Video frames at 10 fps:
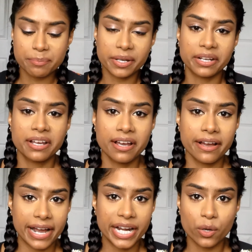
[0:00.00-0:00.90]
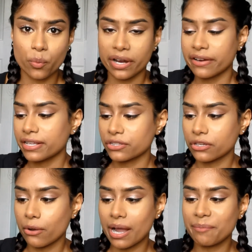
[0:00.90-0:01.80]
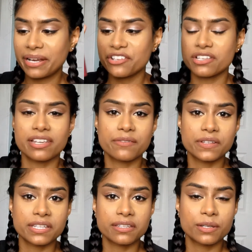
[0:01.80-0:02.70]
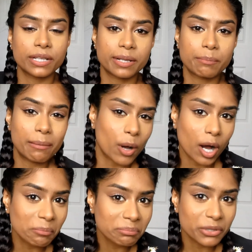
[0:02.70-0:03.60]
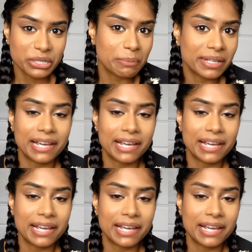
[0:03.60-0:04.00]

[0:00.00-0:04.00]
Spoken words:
but I don't wear it, so I might just give this to like my mom or something.